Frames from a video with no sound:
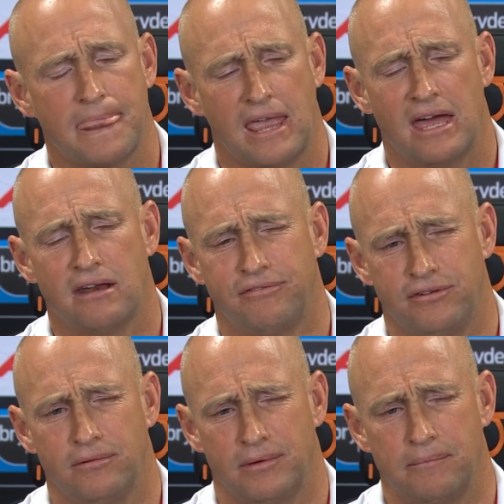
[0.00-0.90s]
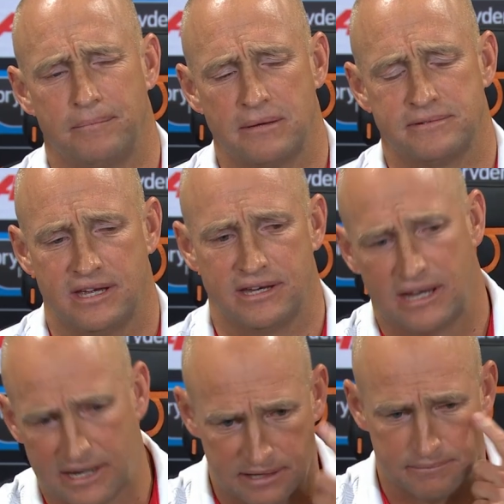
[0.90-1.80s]
He had a few um, bumps down. He
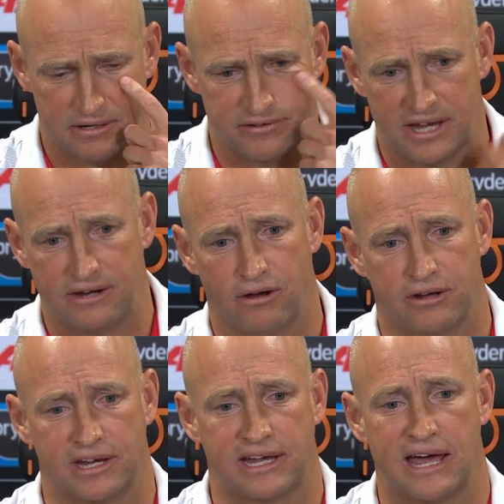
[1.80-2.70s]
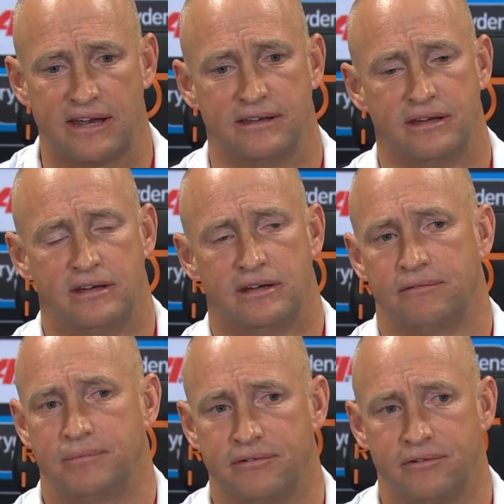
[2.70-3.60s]
had a bit of a head knock and a cut and
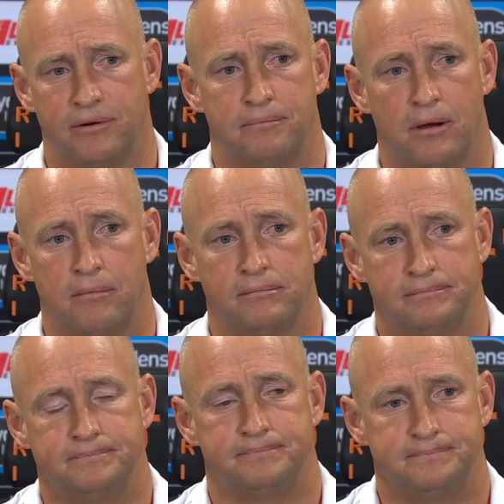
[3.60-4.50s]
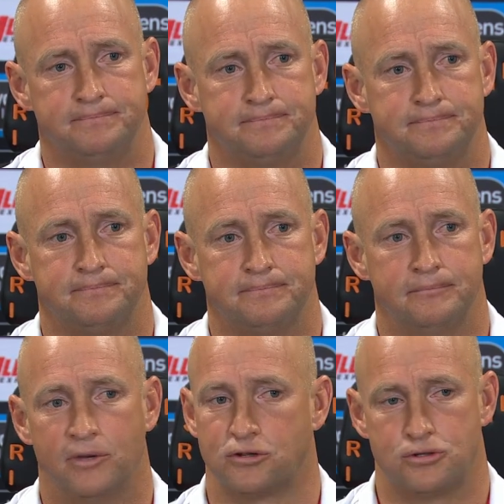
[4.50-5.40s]
a bit of a rib problem.
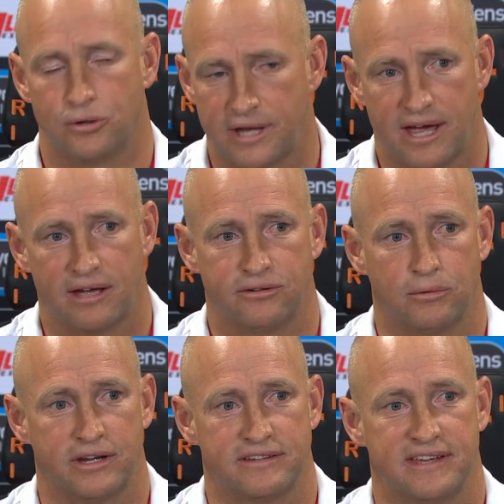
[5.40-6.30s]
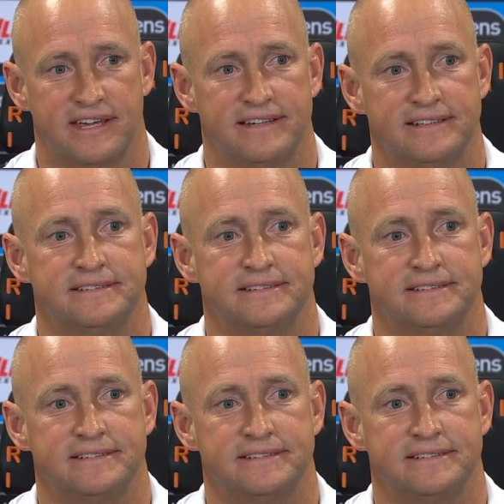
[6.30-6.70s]
Not sure how to what extent.